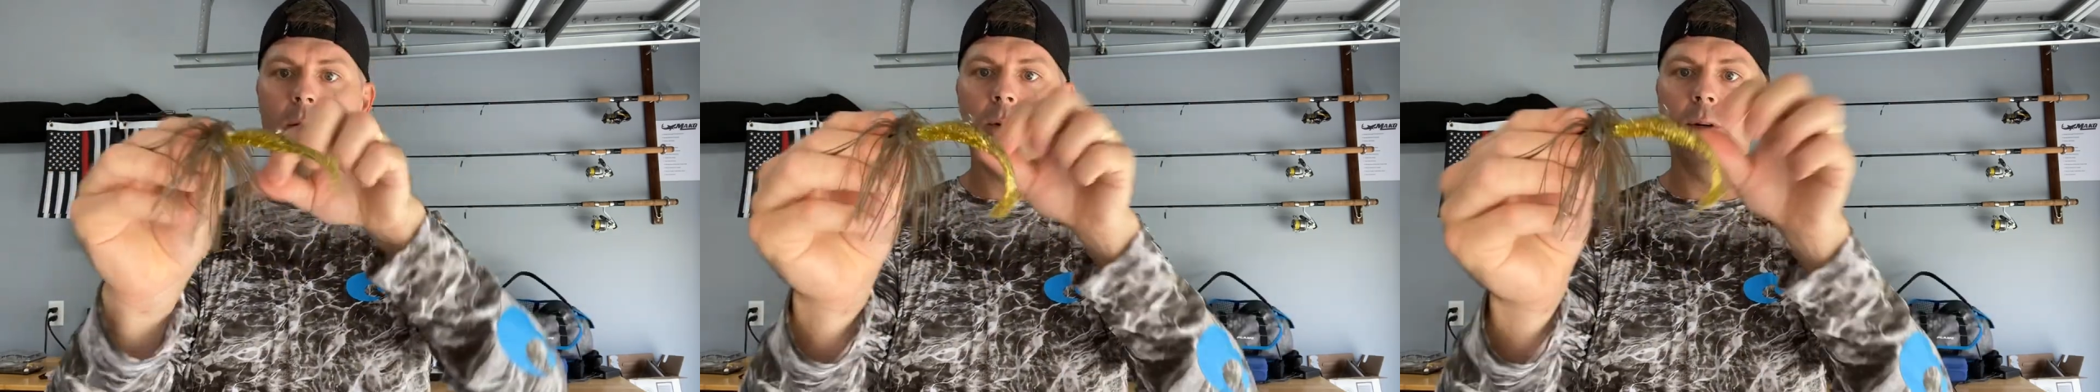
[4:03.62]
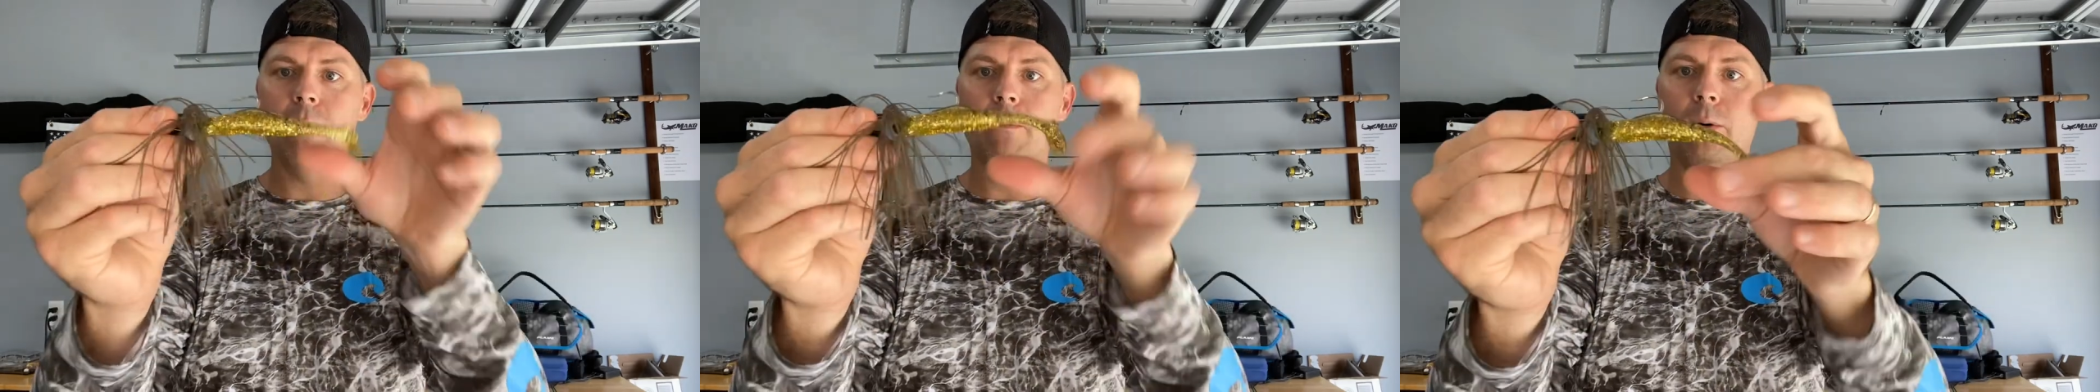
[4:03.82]

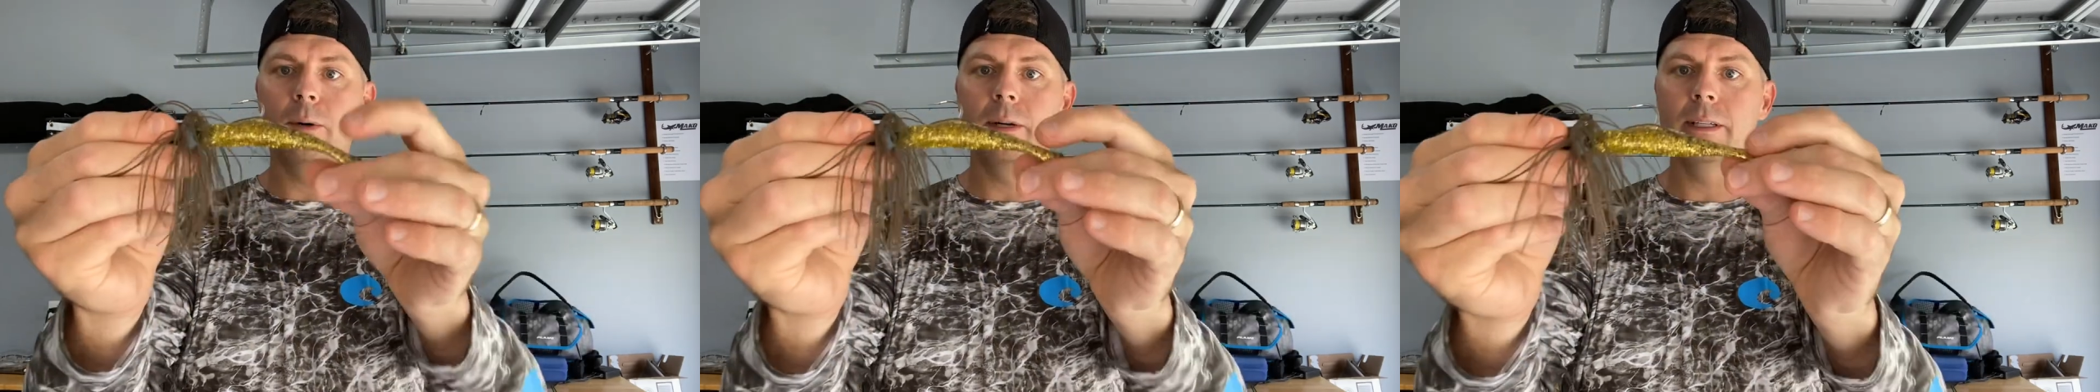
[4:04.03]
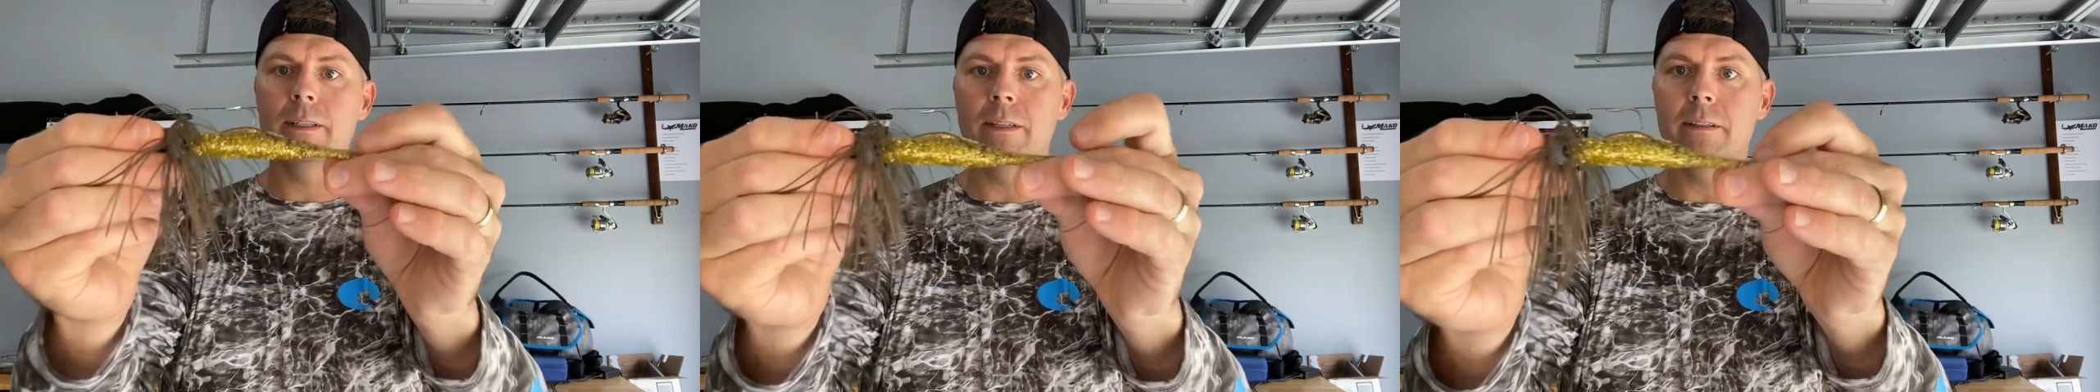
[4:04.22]
Golden
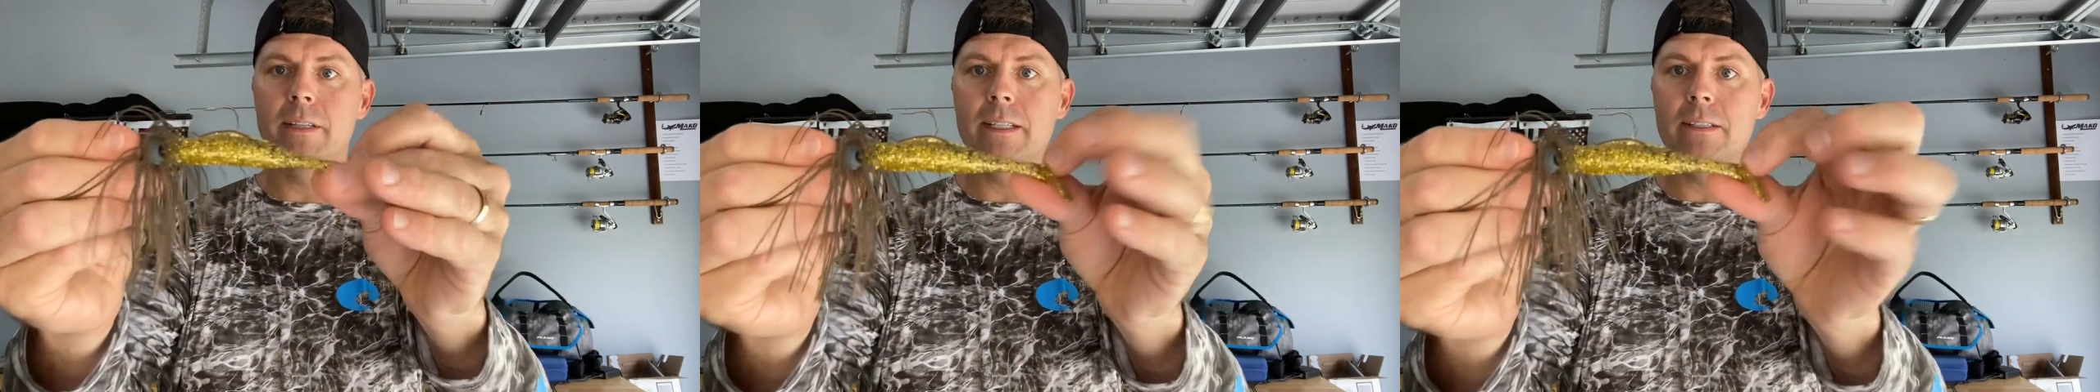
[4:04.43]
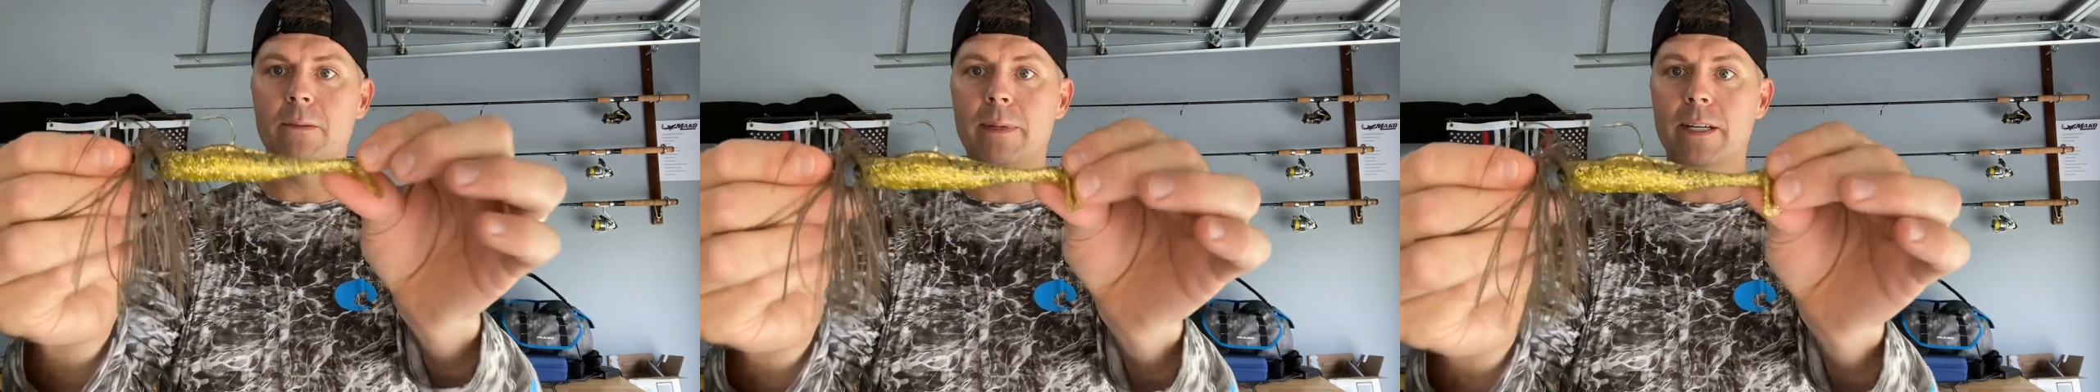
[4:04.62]
Boy
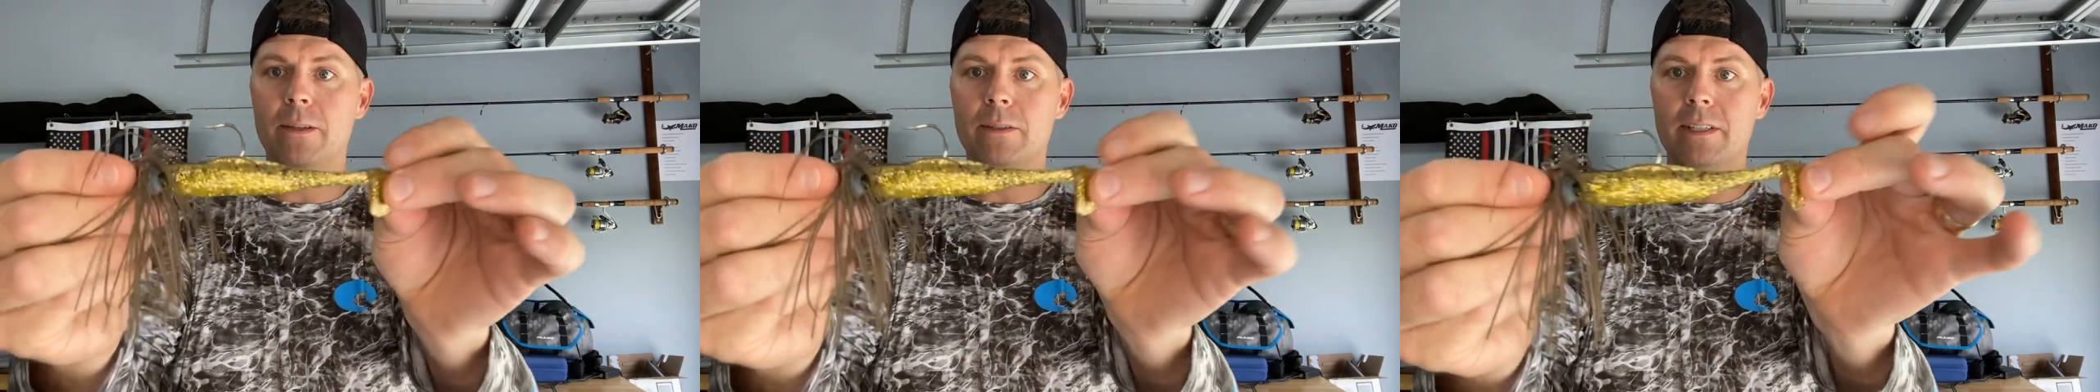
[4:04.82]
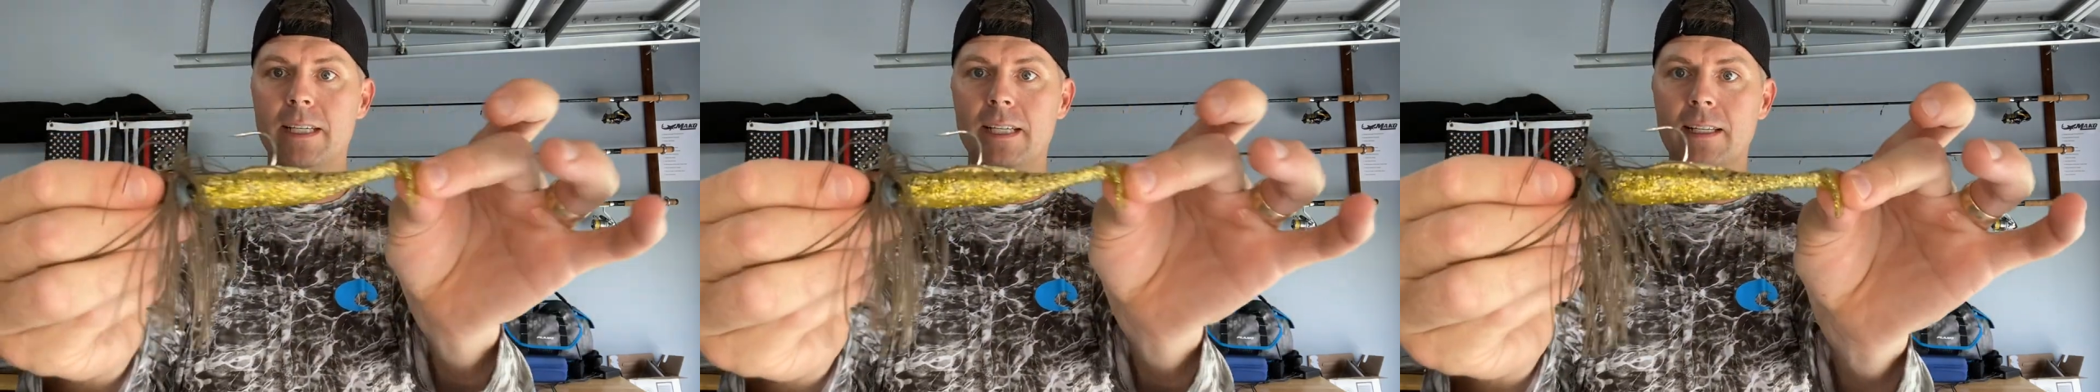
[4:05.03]
Diesel
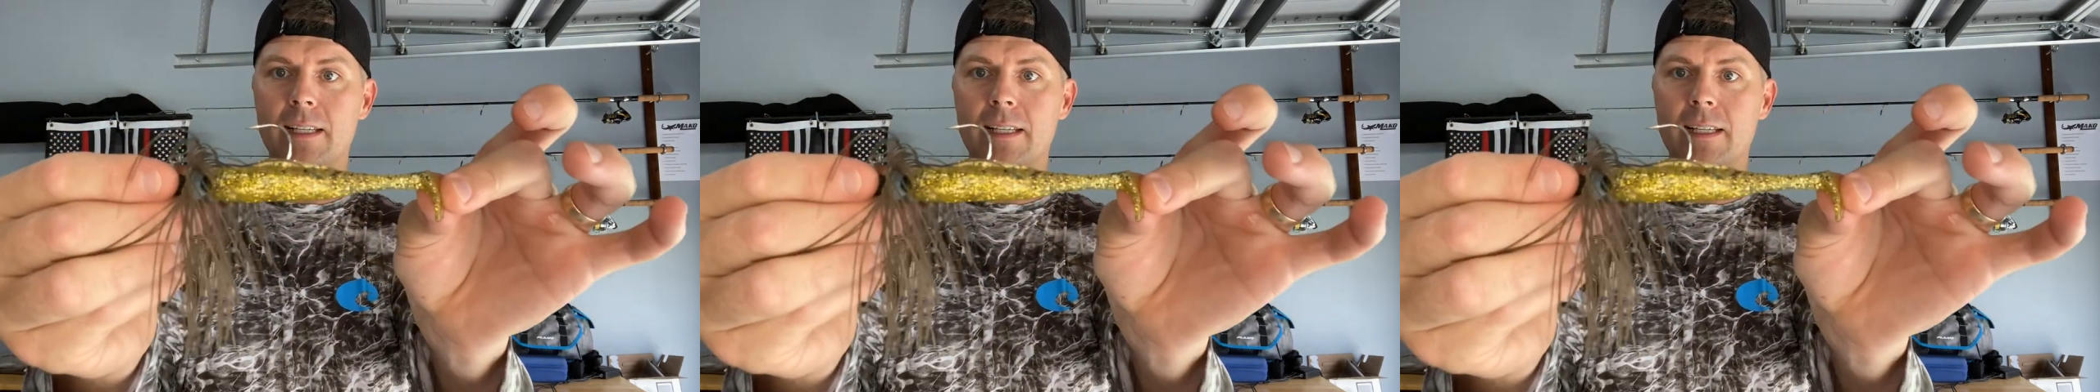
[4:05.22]
Minnow Z